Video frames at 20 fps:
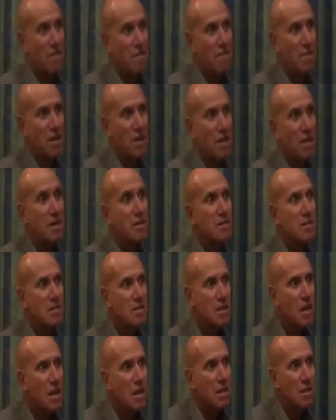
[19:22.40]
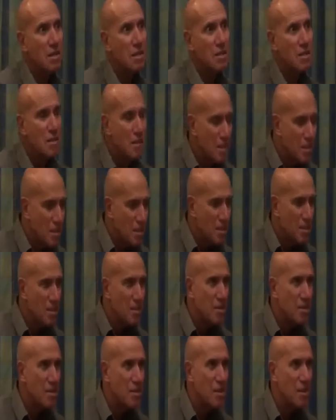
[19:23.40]
Jelifra, is a star.
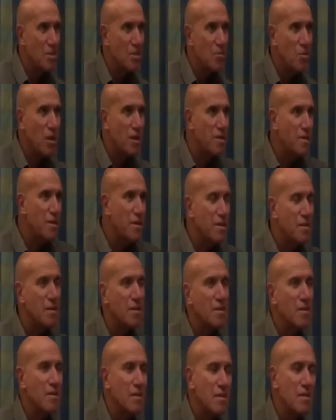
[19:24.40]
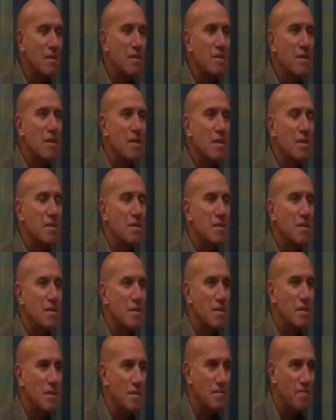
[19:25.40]
And the one in, uh, in
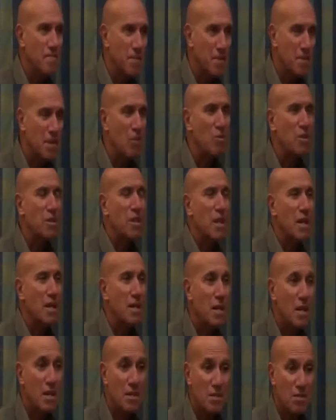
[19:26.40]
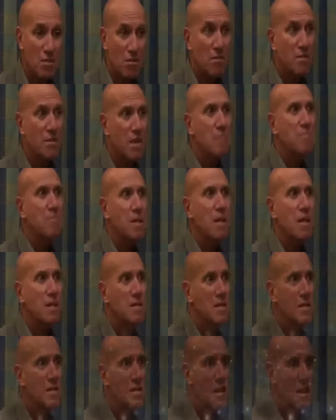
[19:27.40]
uh, is called Nebka
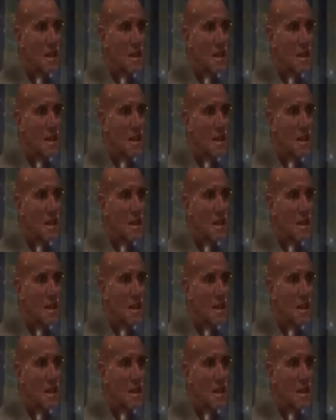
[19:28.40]
is a